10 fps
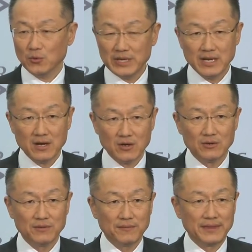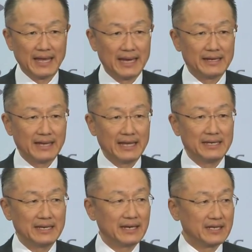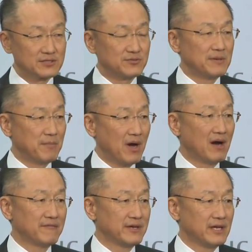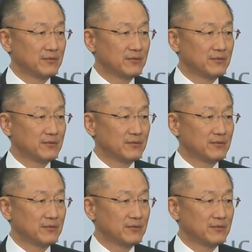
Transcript: We know that ending extreme poverty